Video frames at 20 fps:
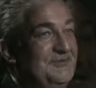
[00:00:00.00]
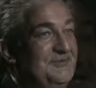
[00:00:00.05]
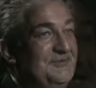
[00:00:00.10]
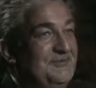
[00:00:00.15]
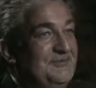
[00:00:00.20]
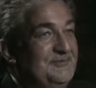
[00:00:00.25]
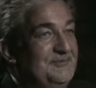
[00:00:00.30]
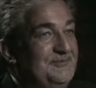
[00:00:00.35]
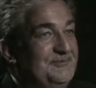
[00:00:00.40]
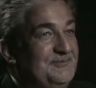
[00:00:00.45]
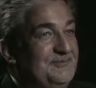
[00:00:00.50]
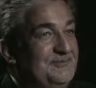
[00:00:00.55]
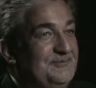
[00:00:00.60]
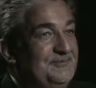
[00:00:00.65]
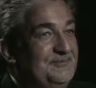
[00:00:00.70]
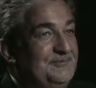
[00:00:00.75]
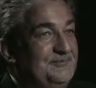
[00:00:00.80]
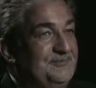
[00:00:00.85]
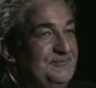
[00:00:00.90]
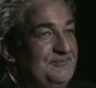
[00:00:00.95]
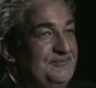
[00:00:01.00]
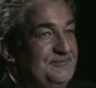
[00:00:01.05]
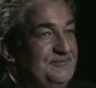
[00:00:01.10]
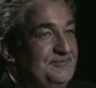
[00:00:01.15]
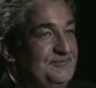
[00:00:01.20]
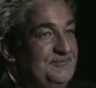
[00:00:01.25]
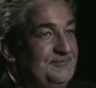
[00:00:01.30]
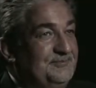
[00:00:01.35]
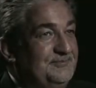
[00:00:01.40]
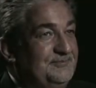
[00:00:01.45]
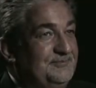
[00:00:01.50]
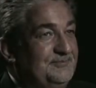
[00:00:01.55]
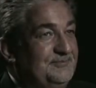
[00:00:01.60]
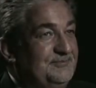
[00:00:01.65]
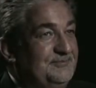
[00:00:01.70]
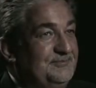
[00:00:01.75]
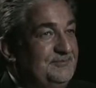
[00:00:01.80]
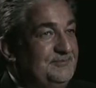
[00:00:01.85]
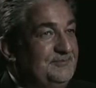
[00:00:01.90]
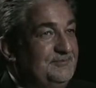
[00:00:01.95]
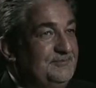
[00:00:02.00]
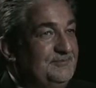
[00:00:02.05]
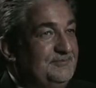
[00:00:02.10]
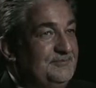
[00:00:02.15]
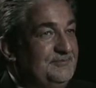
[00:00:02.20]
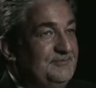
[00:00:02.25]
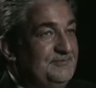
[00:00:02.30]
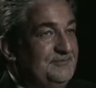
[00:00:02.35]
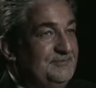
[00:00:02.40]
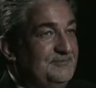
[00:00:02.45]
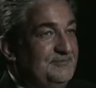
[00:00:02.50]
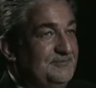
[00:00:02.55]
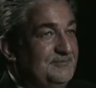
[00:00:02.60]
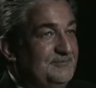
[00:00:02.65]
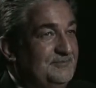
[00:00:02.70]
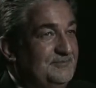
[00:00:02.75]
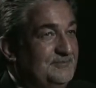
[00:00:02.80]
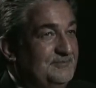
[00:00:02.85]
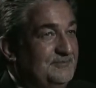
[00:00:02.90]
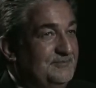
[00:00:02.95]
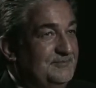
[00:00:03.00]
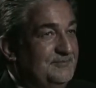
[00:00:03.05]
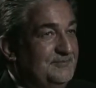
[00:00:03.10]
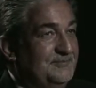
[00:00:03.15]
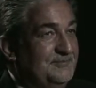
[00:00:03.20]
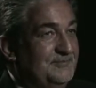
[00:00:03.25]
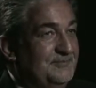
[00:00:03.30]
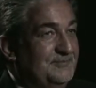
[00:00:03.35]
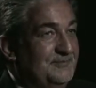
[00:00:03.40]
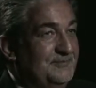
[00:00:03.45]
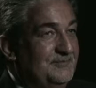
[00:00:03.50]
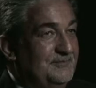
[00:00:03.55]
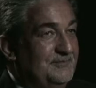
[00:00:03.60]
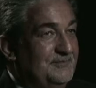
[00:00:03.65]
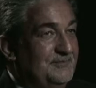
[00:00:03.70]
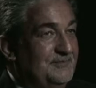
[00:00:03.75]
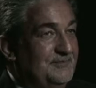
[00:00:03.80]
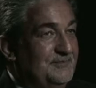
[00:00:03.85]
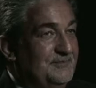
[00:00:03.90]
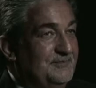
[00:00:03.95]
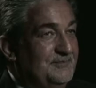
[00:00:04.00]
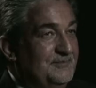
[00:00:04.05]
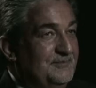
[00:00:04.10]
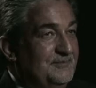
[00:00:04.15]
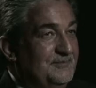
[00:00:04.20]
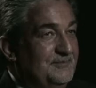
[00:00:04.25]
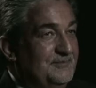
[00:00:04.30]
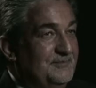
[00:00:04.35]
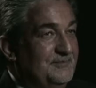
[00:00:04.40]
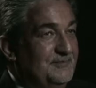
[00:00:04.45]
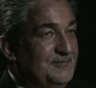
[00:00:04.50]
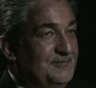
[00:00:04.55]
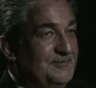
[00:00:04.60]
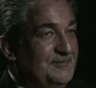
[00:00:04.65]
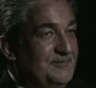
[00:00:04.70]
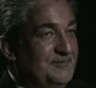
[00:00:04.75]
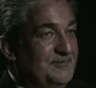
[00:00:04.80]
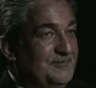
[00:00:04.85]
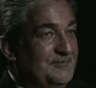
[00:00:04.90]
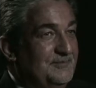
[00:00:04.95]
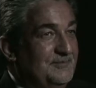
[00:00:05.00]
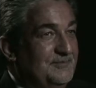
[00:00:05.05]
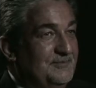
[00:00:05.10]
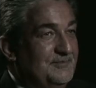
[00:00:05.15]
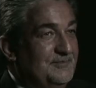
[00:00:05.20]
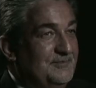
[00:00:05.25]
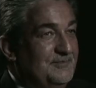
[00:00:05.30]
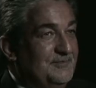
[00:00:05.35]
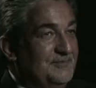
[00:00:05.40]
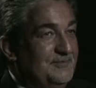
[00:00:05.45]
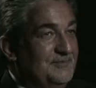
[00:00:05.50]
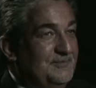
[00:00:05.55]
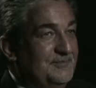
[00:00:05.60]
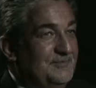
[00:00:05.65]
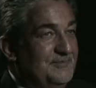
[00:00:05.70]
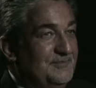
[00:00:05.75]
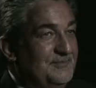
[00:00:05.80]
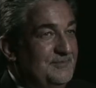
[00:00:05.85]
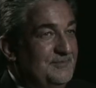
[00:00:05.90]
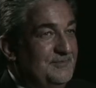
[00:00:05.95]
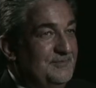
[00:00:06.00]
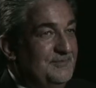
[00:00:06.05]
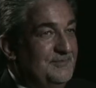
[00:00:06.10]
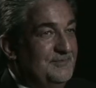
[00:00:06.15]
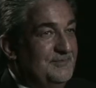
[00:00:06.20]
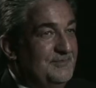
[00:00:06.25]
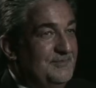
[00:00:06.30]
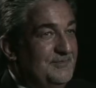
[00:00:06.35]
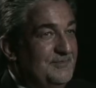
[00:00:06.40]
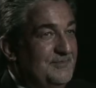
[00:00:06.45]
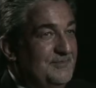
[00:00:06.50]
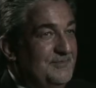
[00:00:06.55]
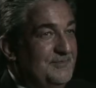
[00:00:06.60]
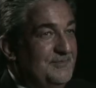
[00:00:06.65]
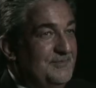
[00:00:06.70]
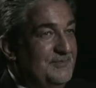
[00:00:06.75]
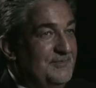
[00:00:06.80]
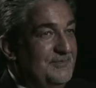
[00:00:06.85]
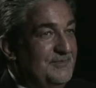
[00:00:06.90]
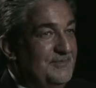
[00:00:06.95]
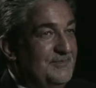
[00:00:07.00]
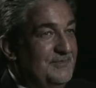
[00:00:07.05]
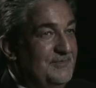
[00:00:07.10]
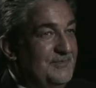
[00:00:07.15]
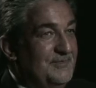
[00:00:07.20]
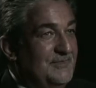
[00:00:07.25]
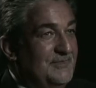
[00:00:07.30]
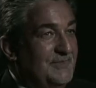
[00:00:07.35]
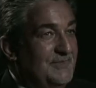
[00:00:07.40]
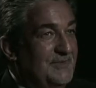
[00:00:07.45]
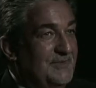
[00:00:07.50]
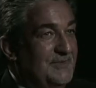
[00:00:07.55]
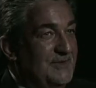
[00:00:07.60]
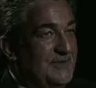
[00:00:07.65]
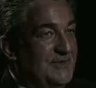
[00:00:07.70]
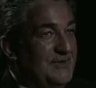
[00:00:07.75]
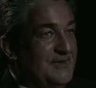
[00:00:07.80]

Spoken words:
[no speech]